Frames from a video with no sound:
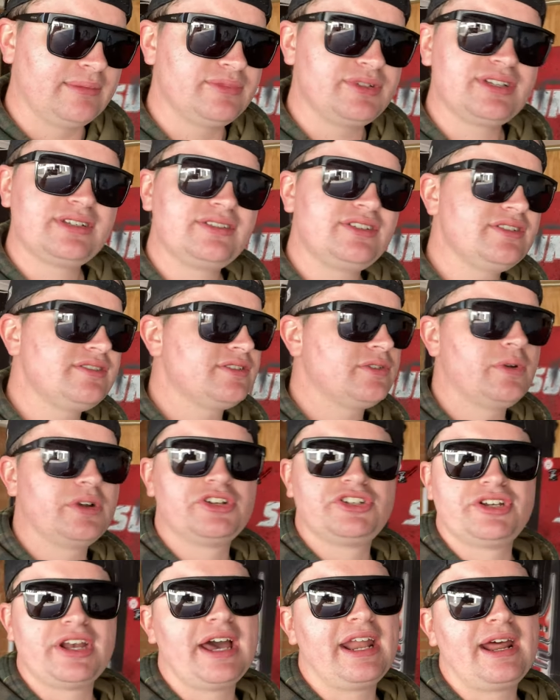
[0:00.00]
Just a
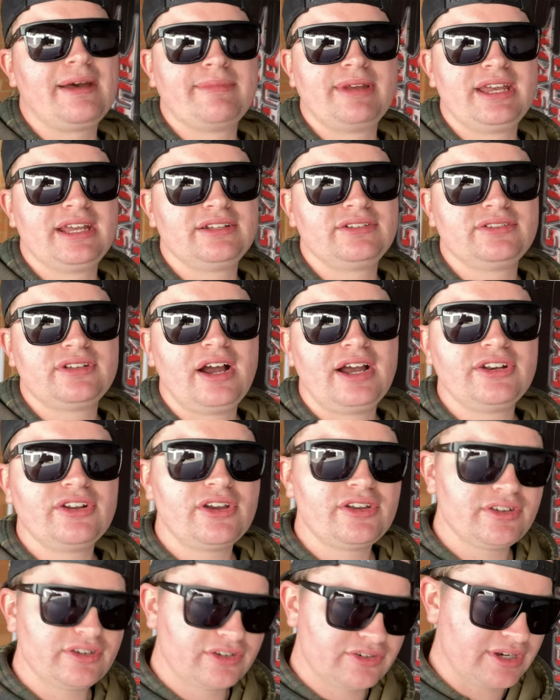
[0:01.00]
quick shout out, man. I
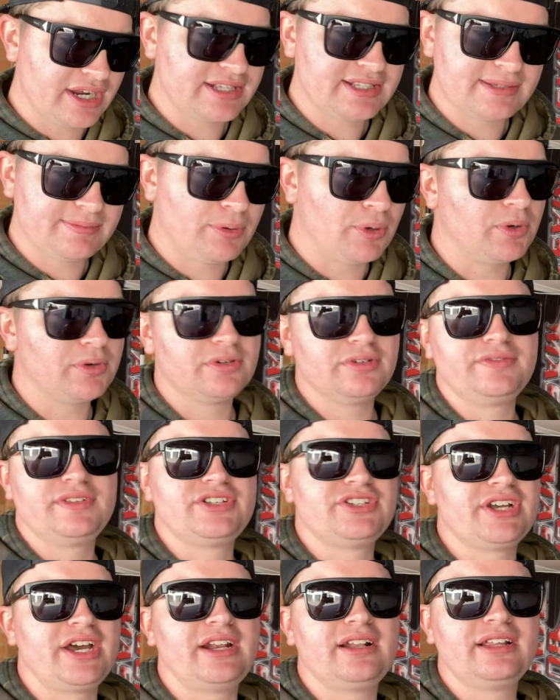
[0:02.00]
know you're a great supporter of the
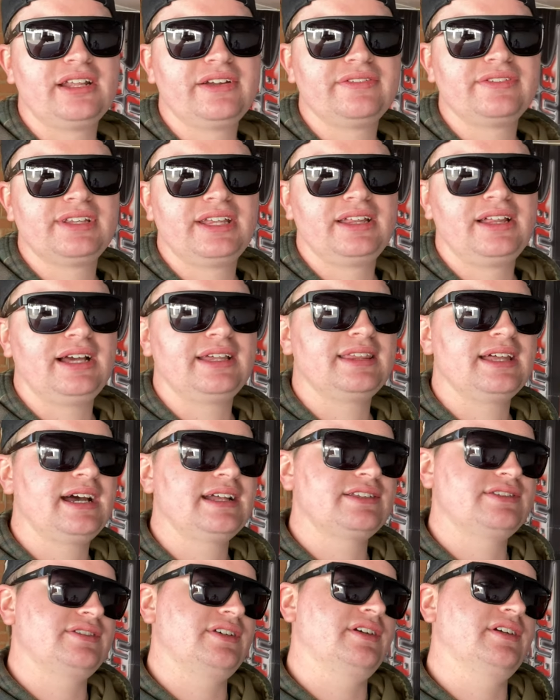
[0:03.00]
channel and everything like
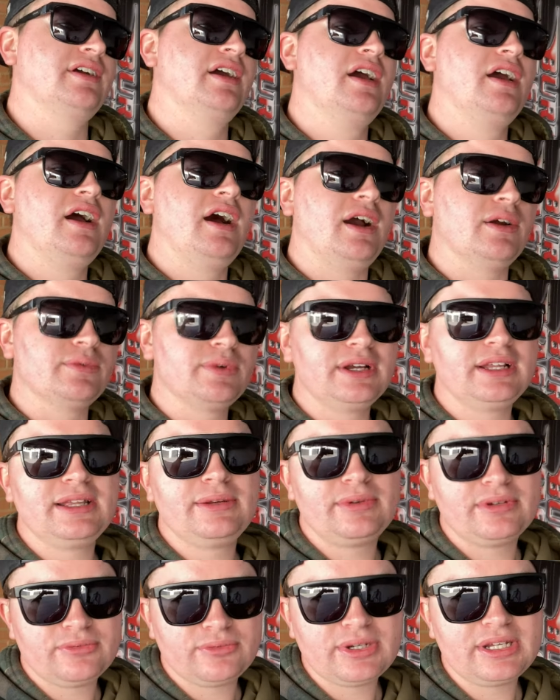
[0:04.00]
that. So I
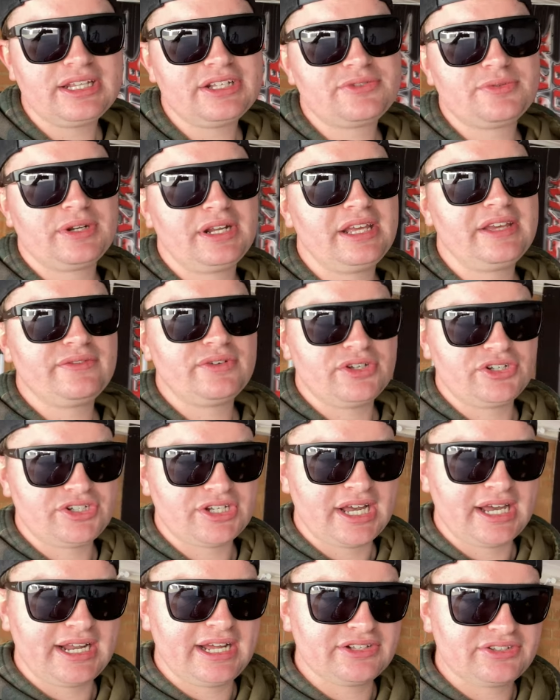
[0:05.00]
really just want to give you a
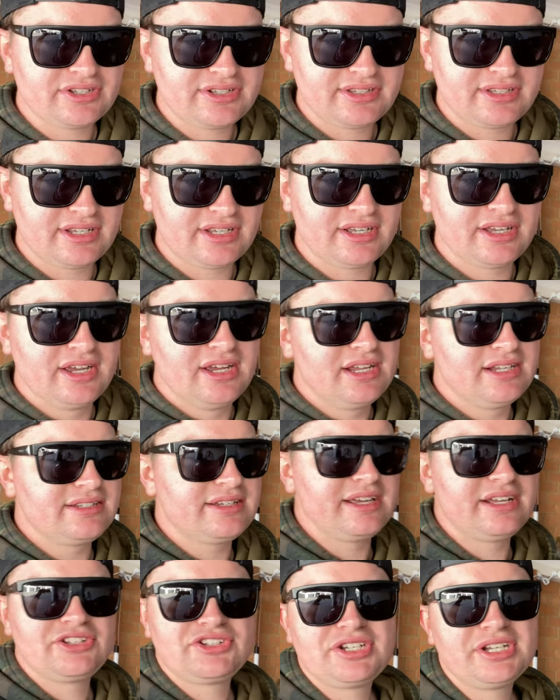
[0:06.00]
shout out just to
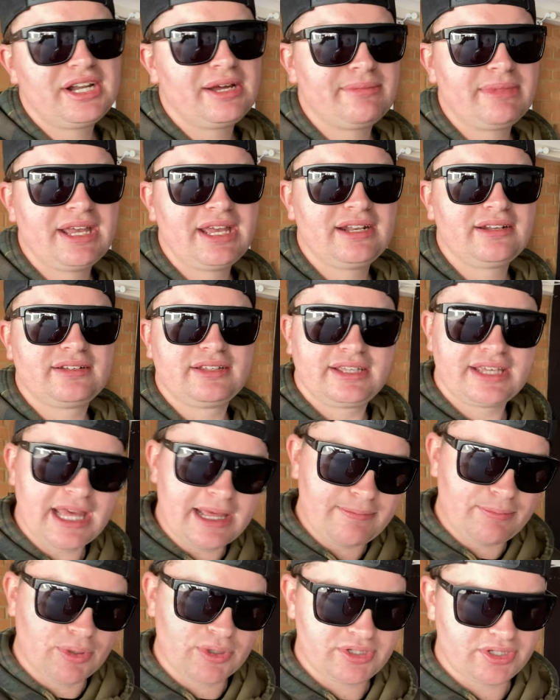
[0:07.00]
tell you, chin up, man.
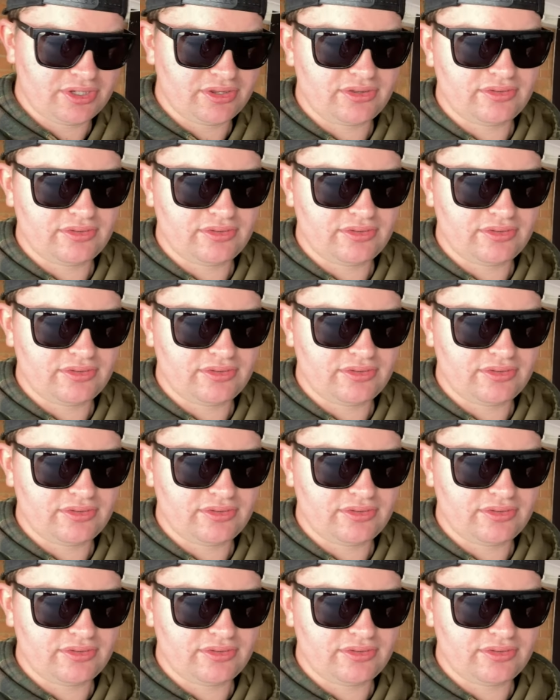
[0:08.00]
Keep pushing